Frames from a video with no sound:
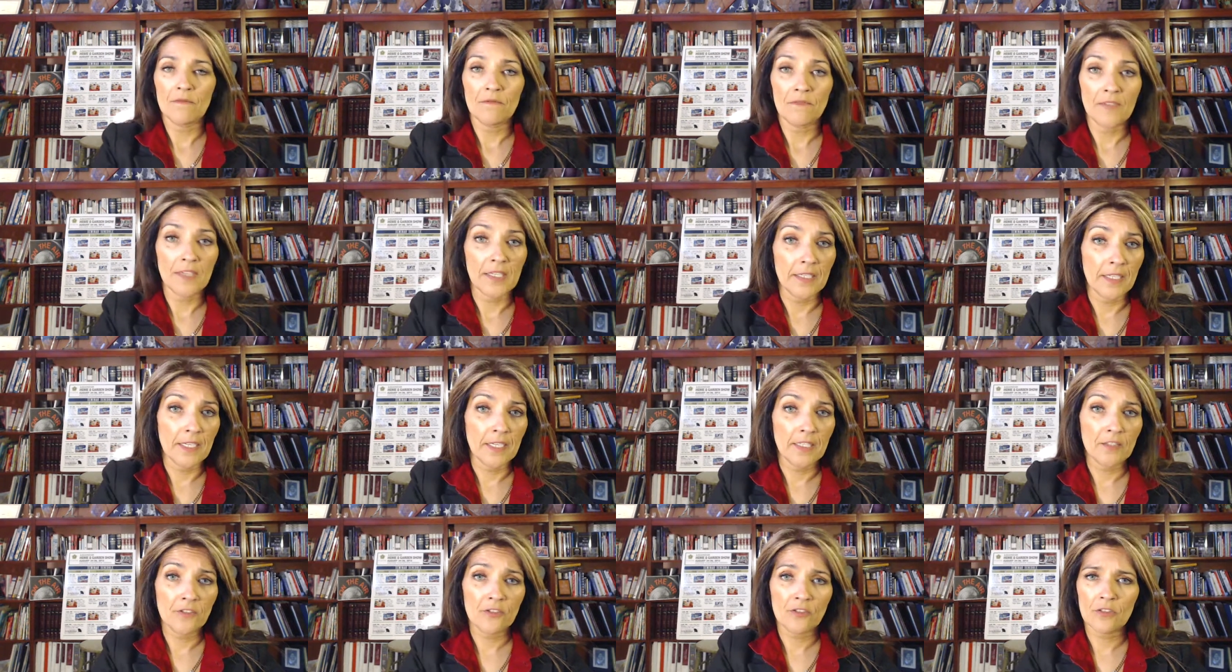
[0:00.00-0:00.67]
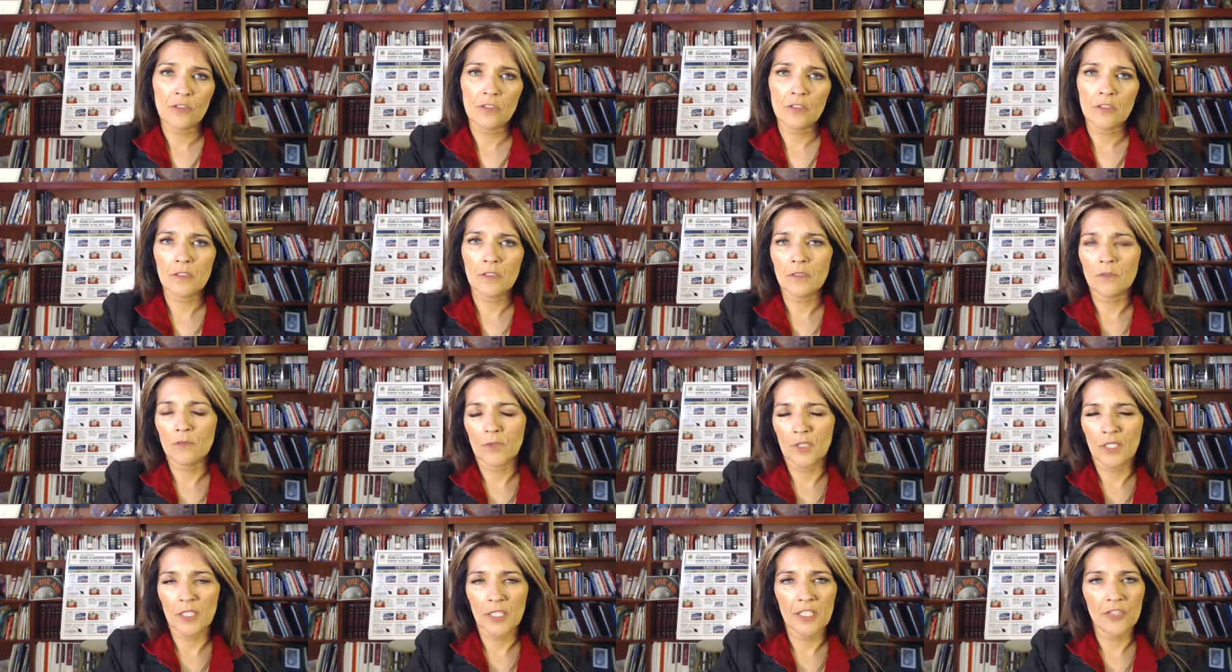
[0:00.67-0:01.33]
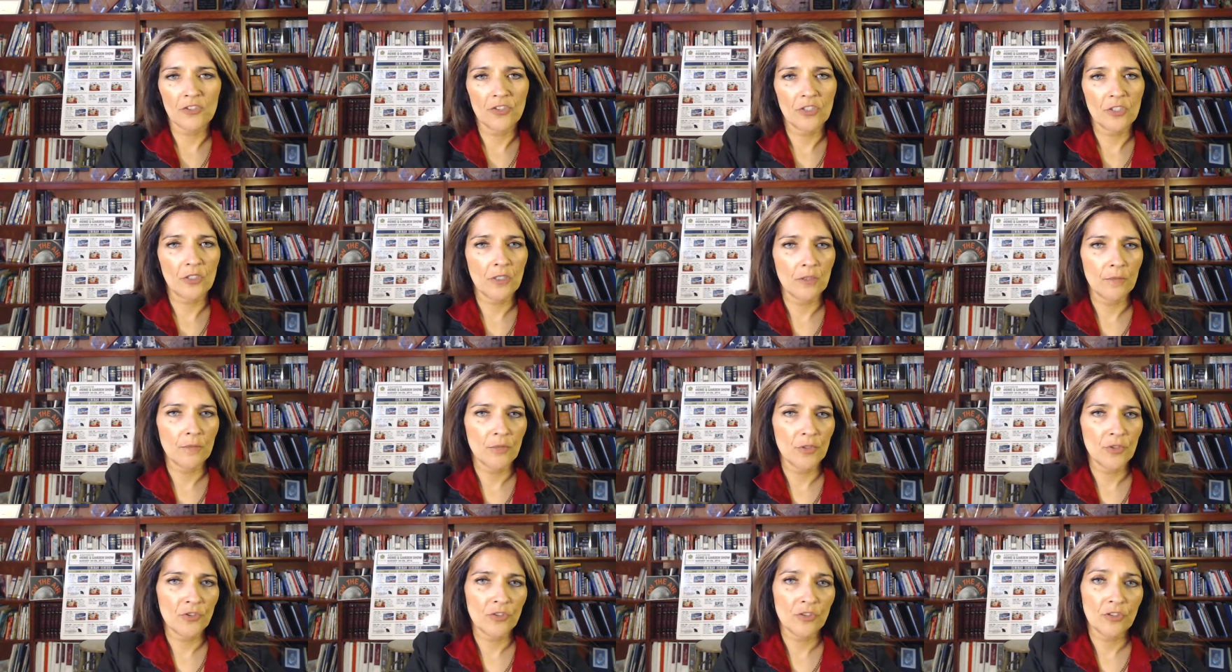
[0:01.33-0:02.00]
financial, relational,
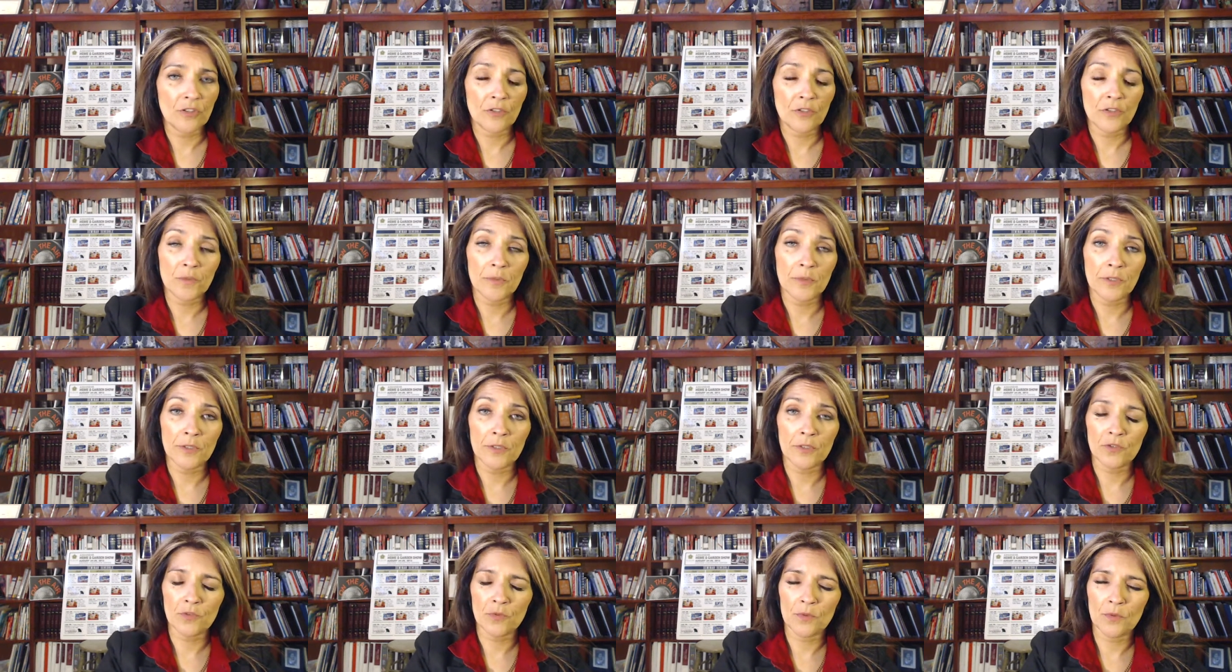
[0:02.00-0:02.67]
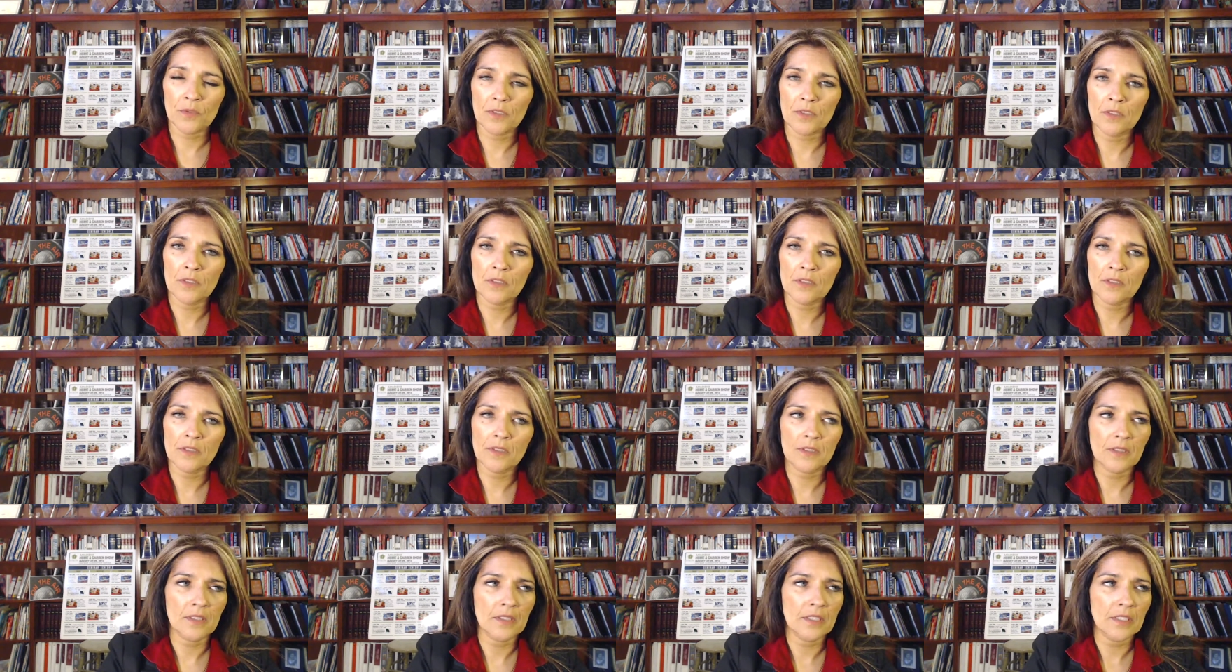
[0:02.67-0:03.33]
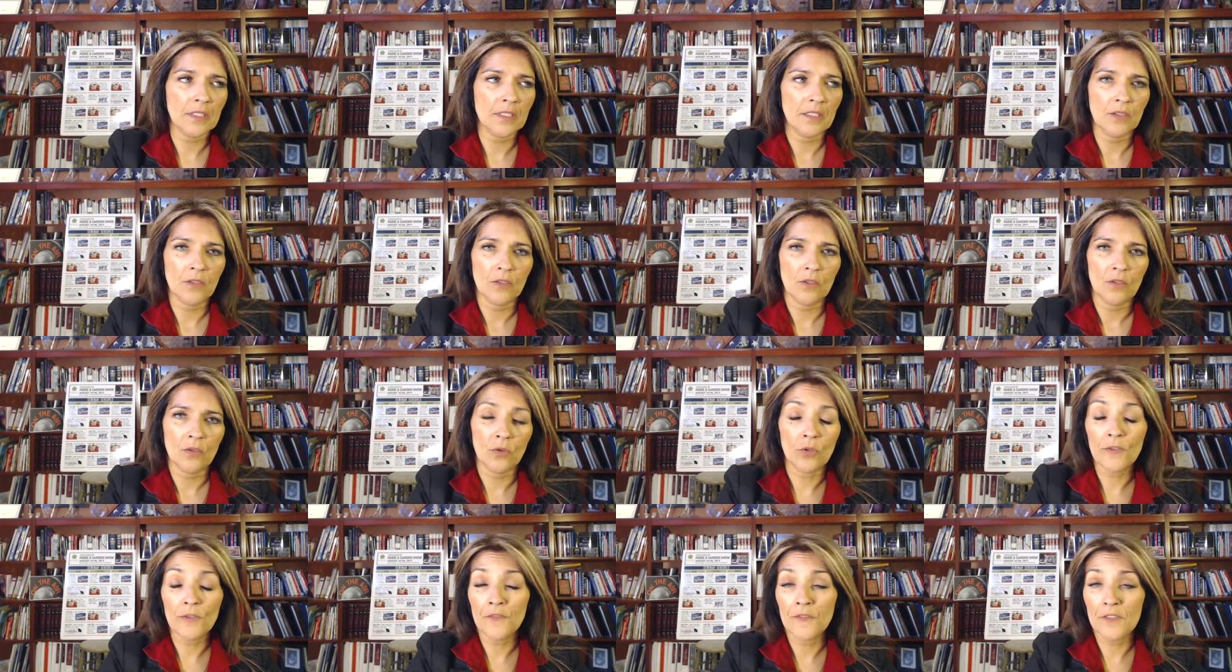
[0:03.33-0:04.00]
emotional, spiritual,
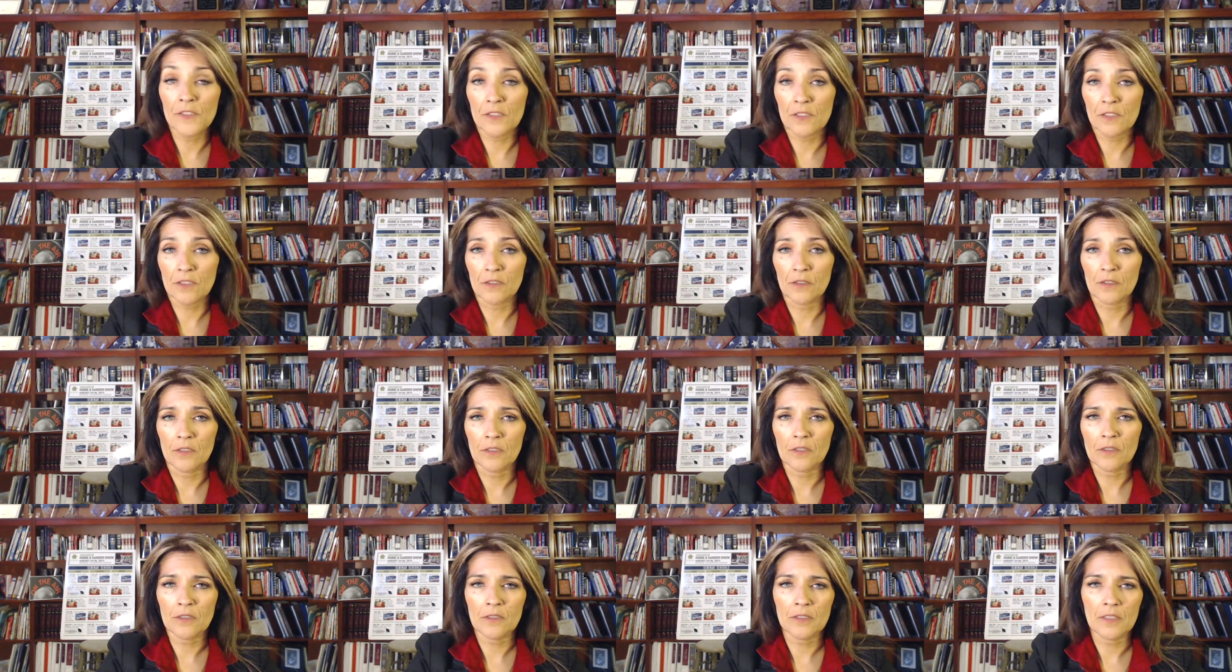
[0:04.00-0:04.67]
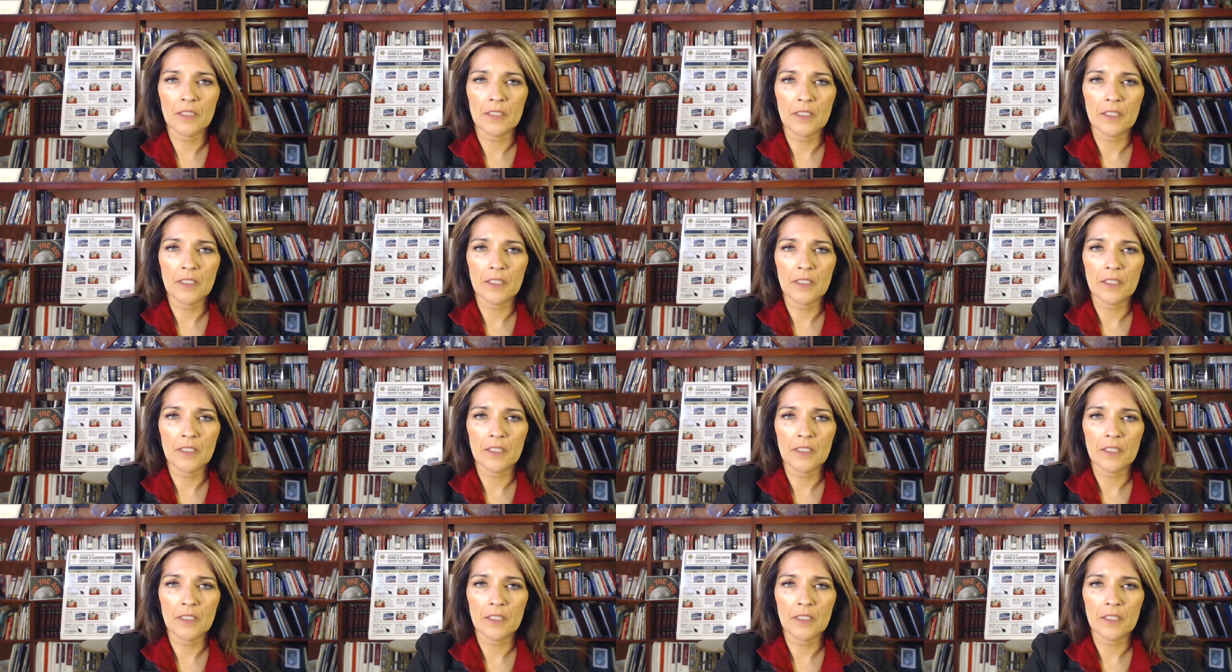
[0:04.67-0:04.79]
or physical,